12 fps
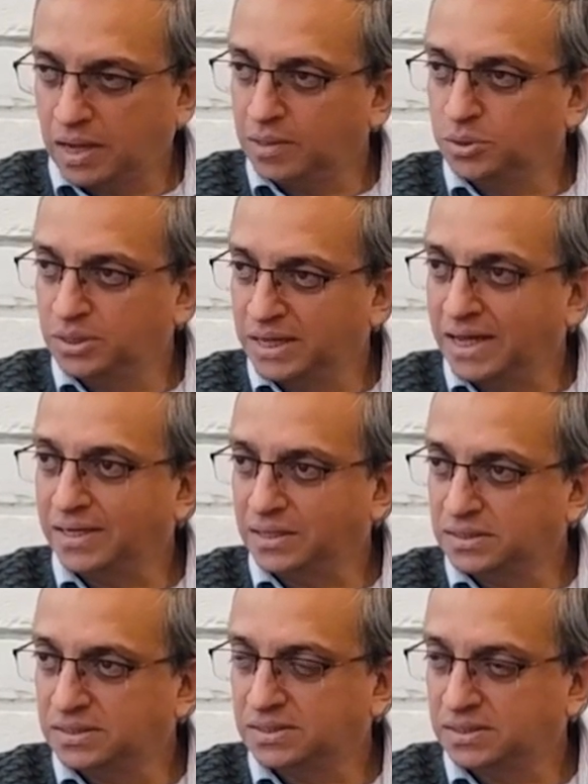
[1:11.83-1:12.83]
hydrogen
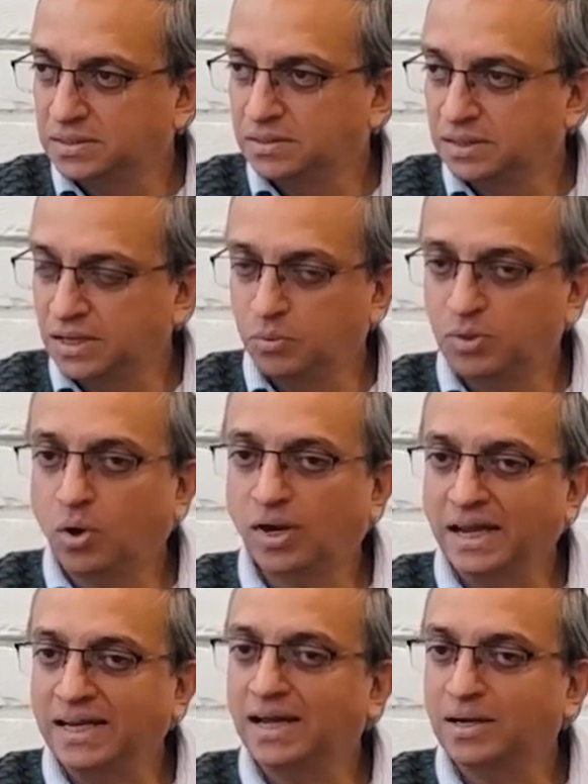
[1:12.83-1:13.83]
carriers, liquid
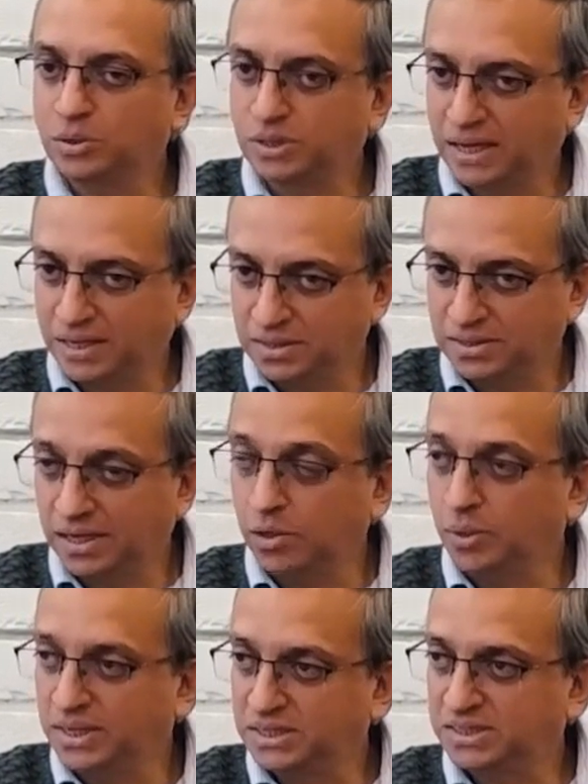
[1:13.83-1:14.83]
organic hydrogen carriers,
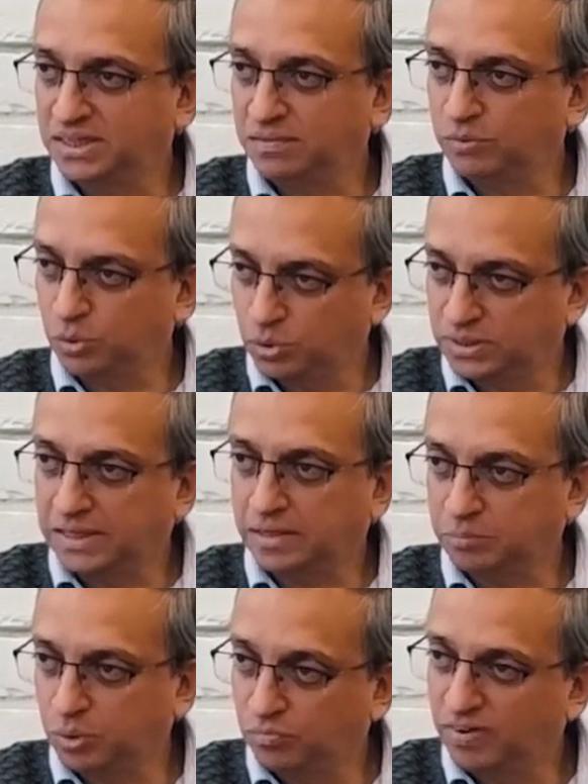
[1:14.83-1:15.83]
LOHC. If you look
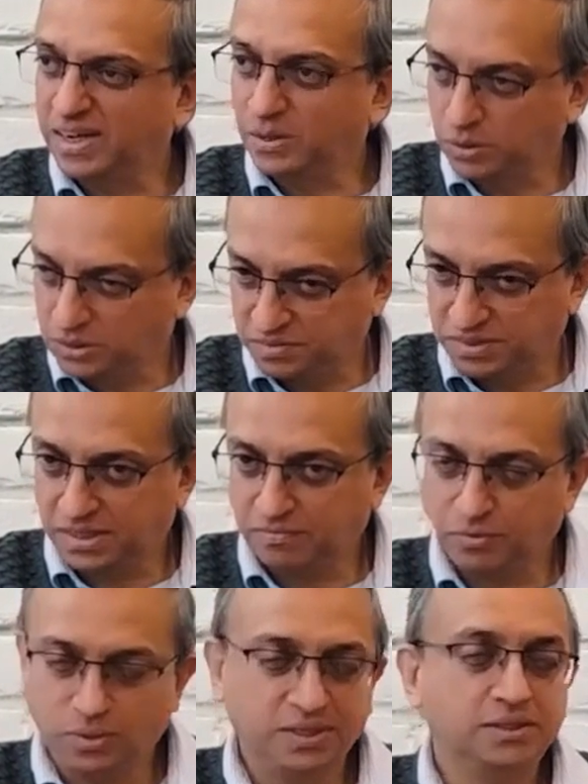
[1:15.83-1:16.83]
that up, you'll find lots of
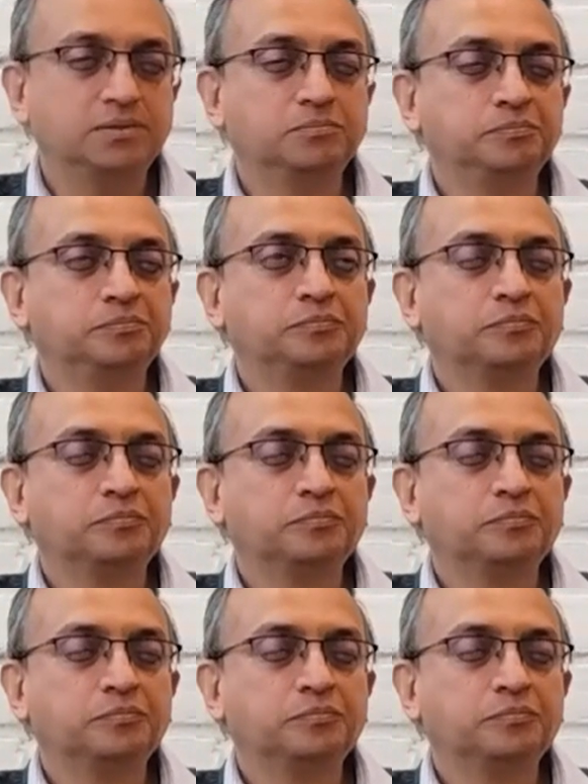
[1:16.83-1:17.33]
stuff on it.